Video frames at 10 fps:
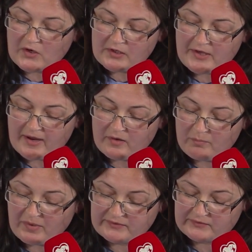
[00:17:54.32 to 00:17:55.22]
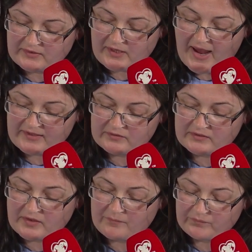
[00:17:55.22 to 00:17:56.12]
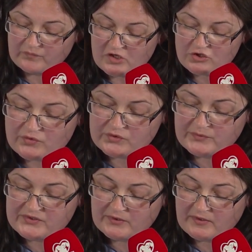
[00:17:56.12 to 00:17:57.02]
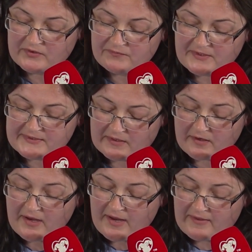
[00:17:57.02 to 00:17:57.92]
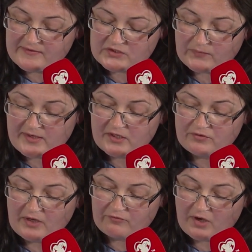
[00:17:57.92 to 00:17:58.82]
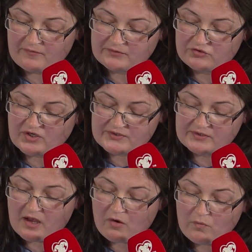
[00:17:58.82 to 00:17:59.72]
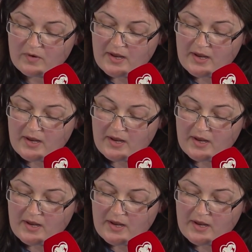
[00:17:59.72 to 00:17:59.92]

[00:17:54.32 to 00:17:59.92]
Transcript: earlier, but he had issues with his visa, and that's why he arrived just now.